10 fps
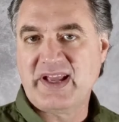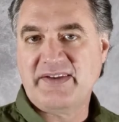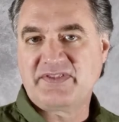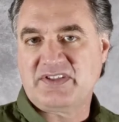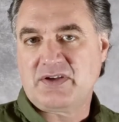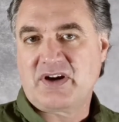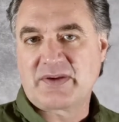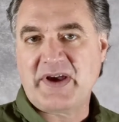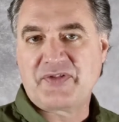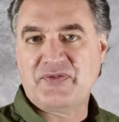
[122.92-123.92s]
left to talk
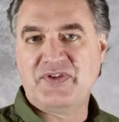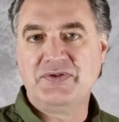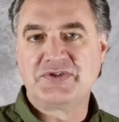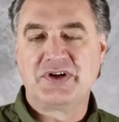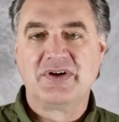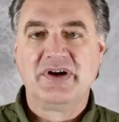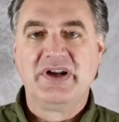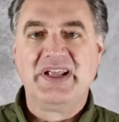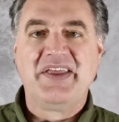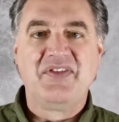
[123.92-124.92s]
about the future.
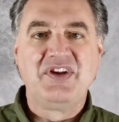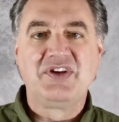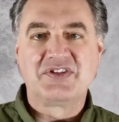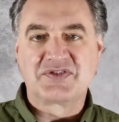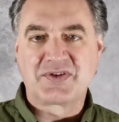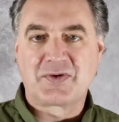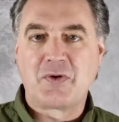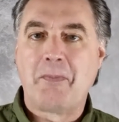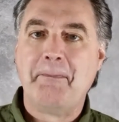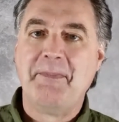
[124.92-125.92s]
Then you could
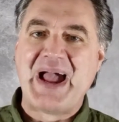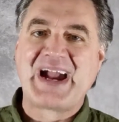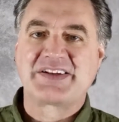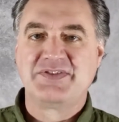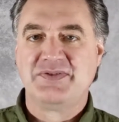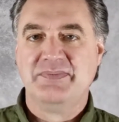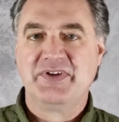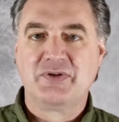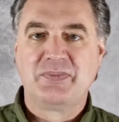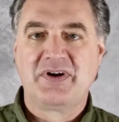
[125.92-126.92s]
circle back to the
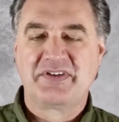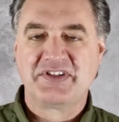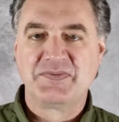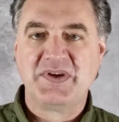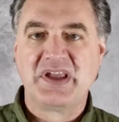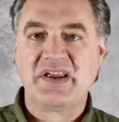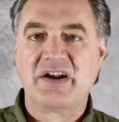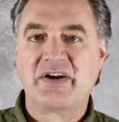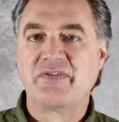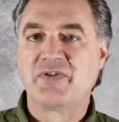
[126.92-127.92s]
middle part of the speaking
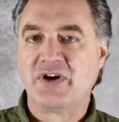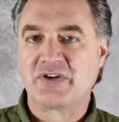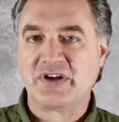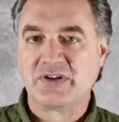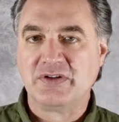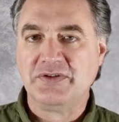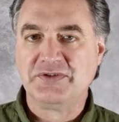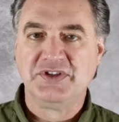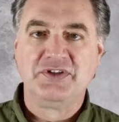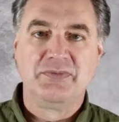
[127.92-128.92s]
area for your
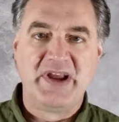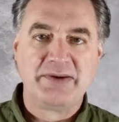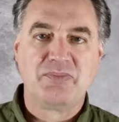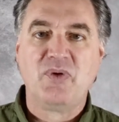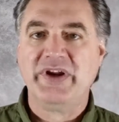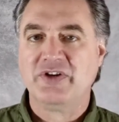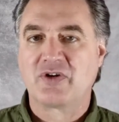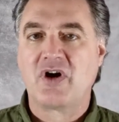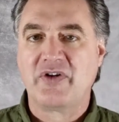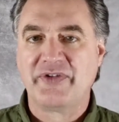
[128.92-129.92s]
conclusion, your main point, your
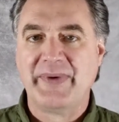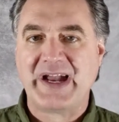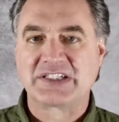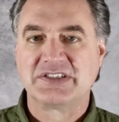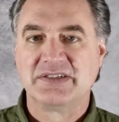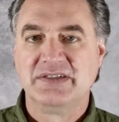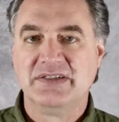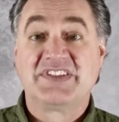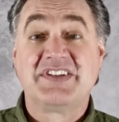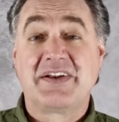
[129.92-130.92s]
call to action.
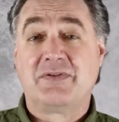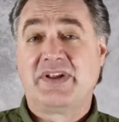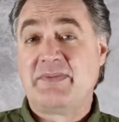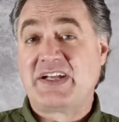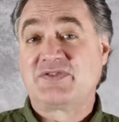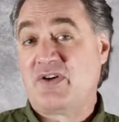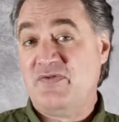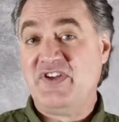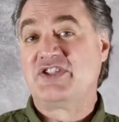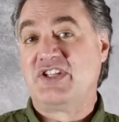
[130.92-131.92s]
This not only makes for a
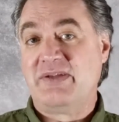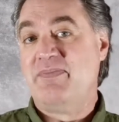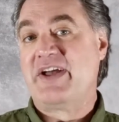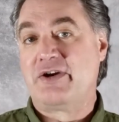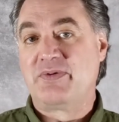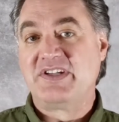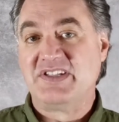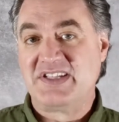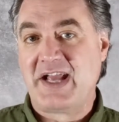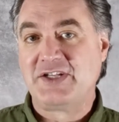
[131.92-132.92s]
visually better
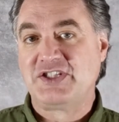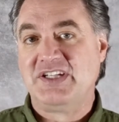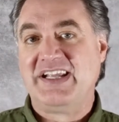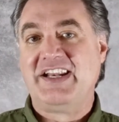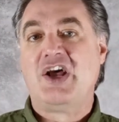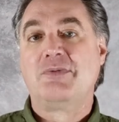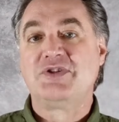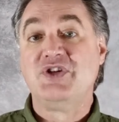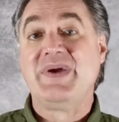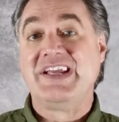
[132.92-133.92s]
presentation, it
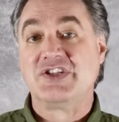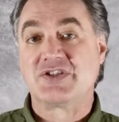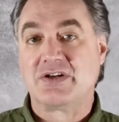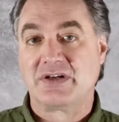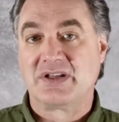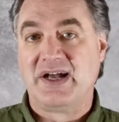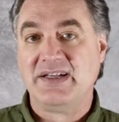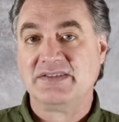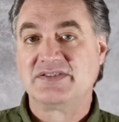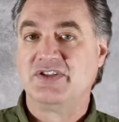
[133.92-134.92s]
helps you
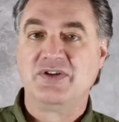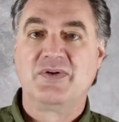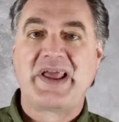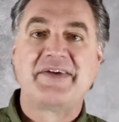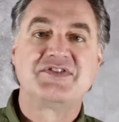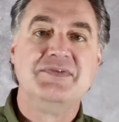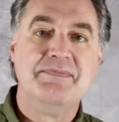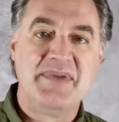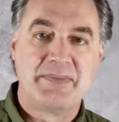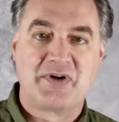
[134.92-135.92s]
internalize so you don't have to
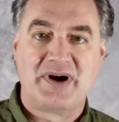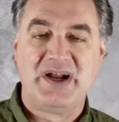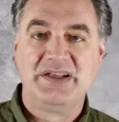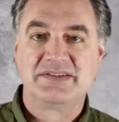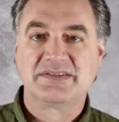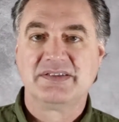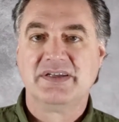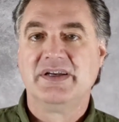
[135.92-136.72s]
memorize.